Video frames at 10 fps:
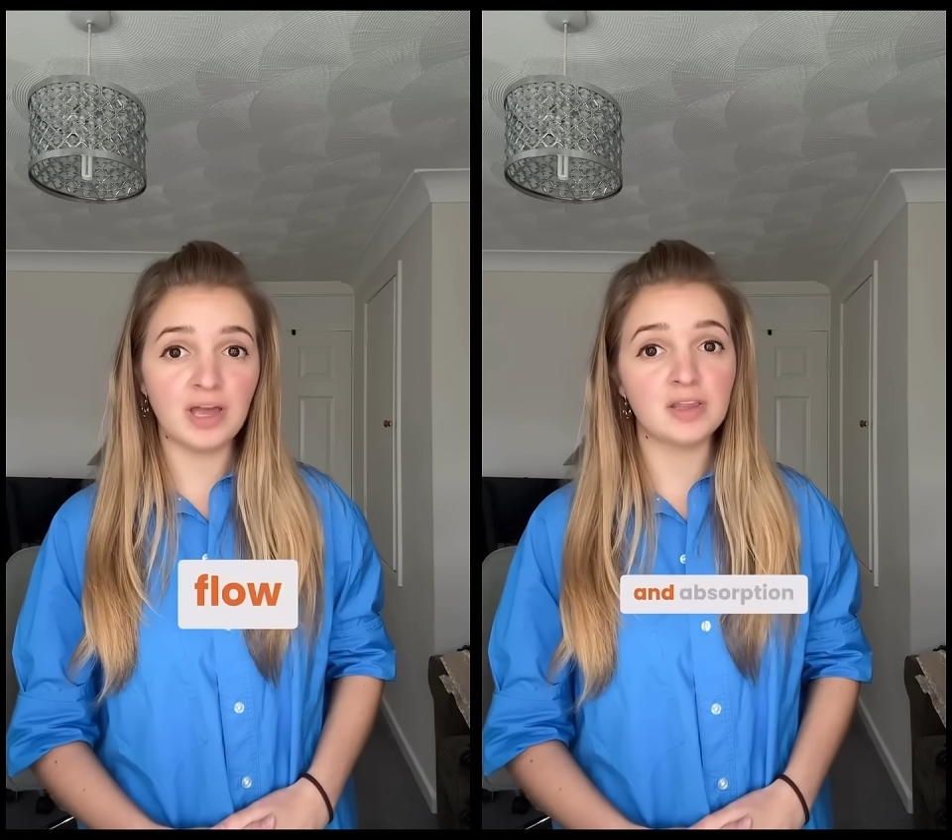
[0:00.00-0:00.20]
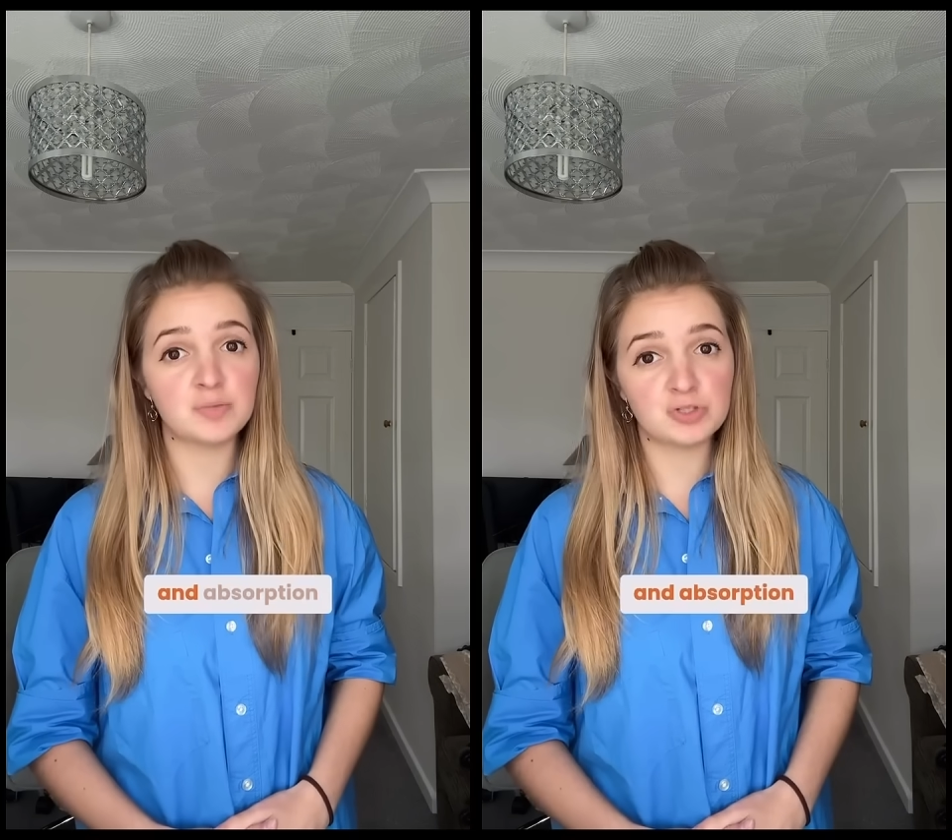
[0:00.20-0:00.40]

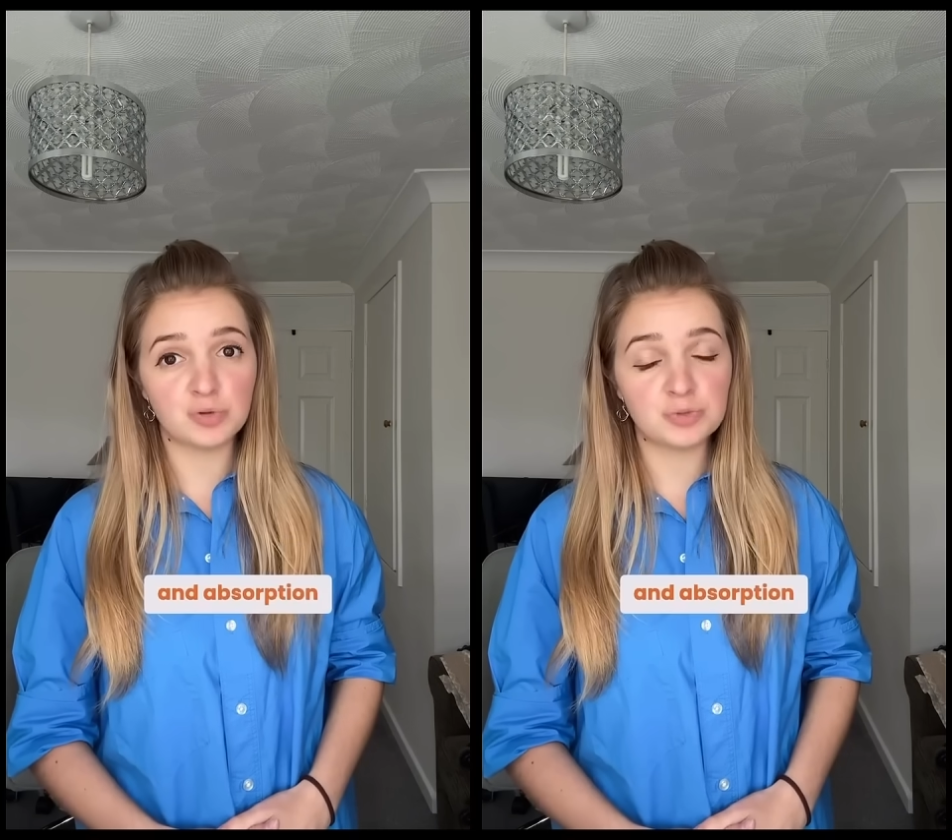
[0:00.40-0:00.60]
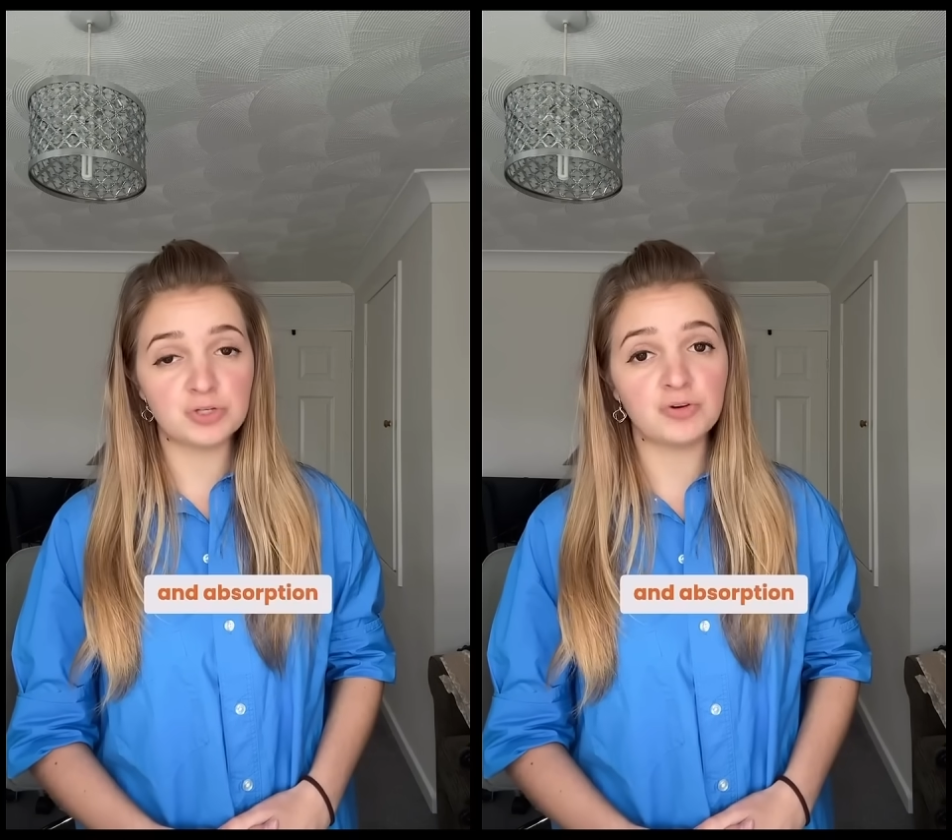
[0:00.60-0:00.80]
and
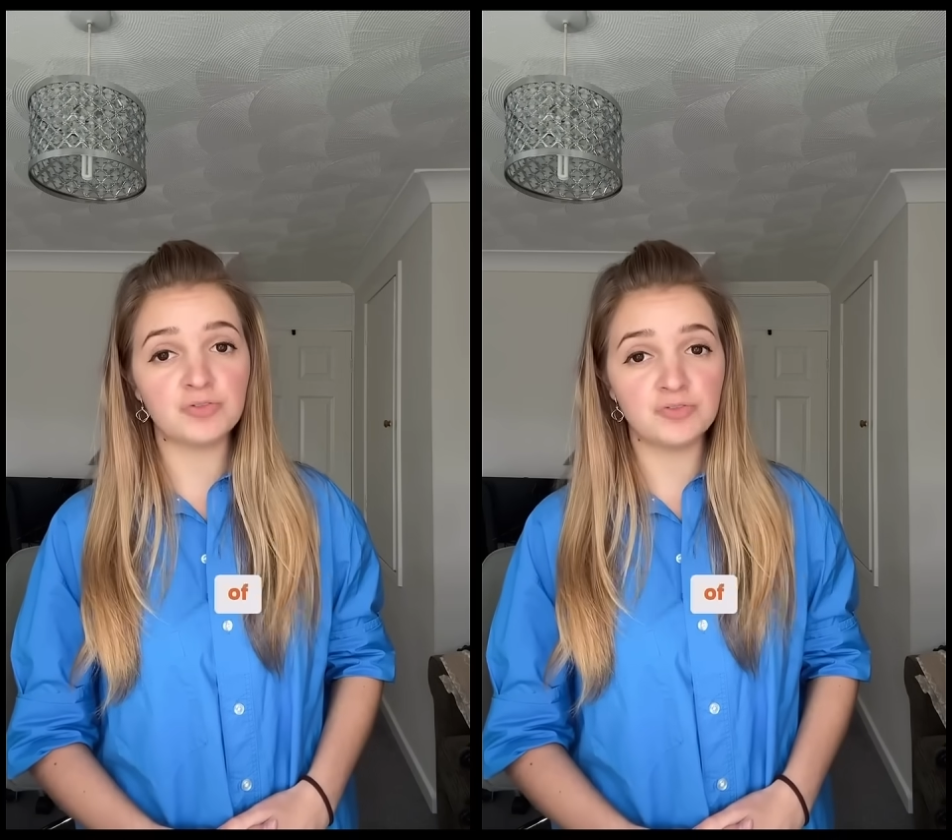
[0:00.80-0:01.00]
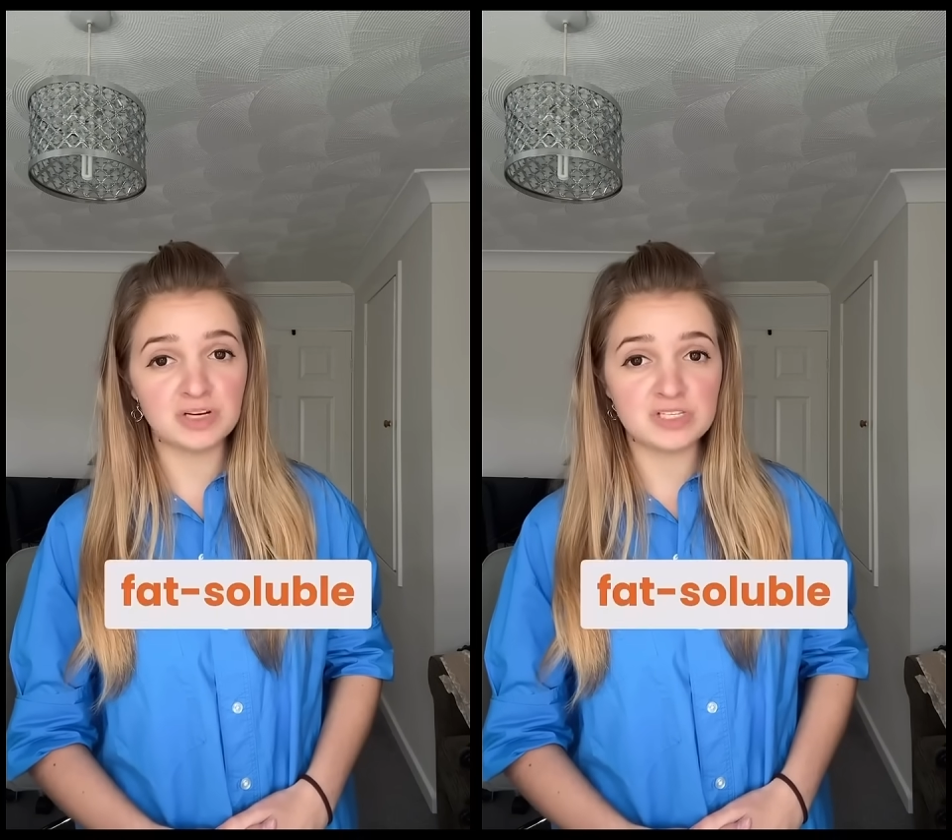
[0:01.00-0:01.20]
absorption
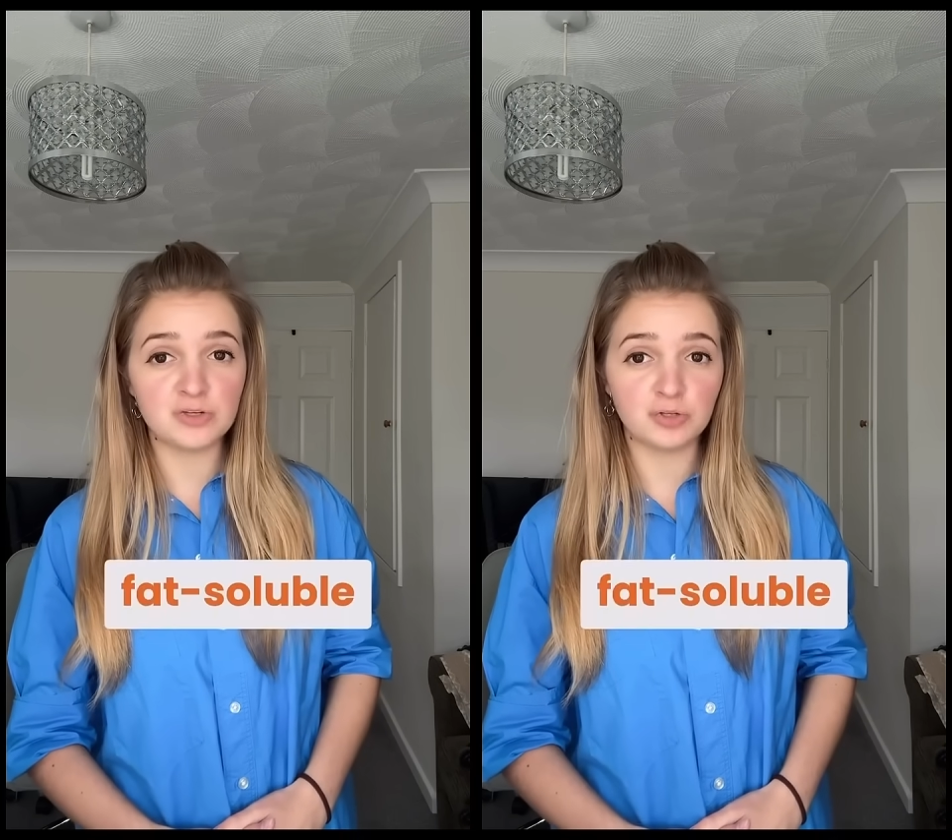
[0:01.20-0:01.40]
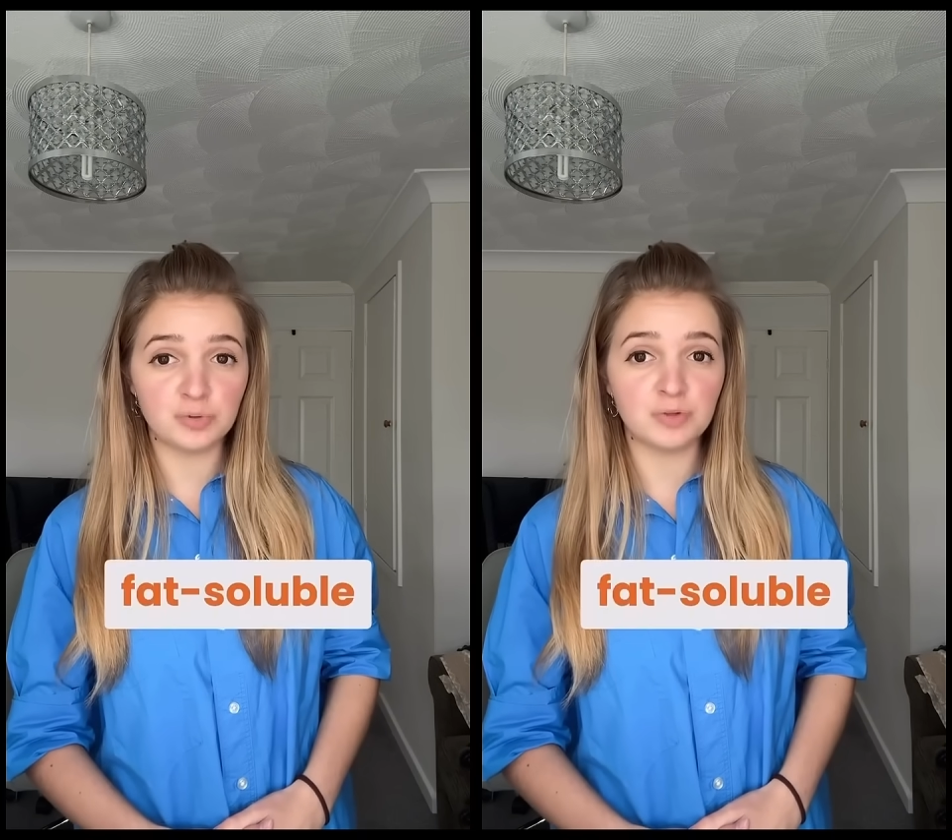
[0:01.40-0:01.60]
of
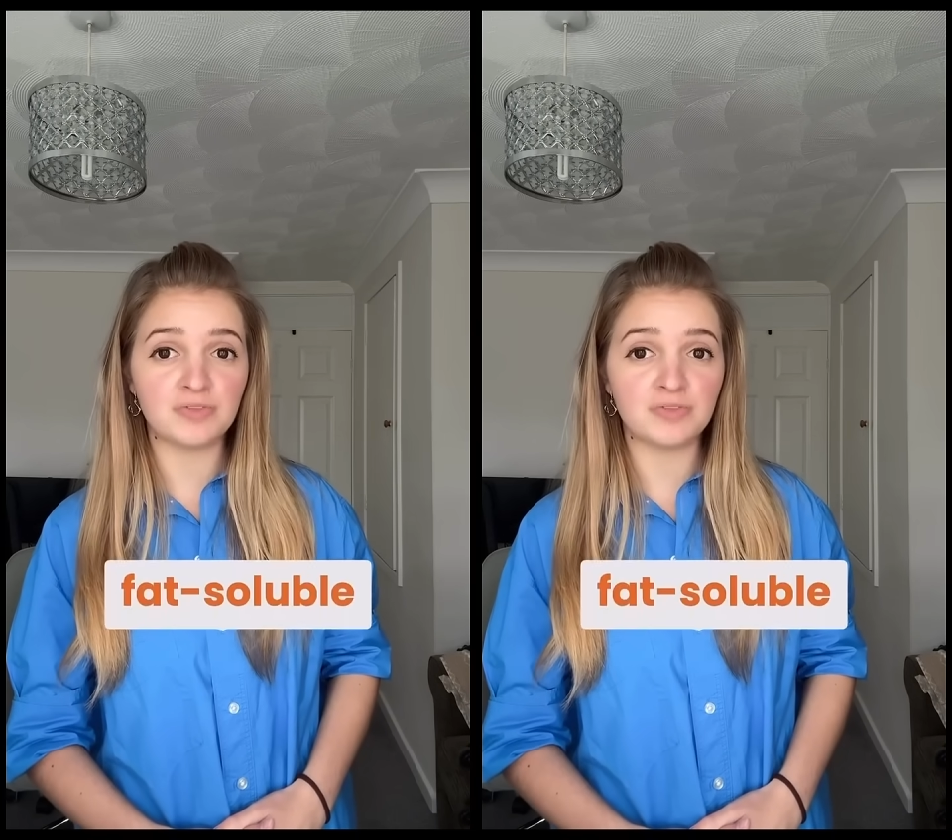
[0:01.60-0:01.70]
fat-soluble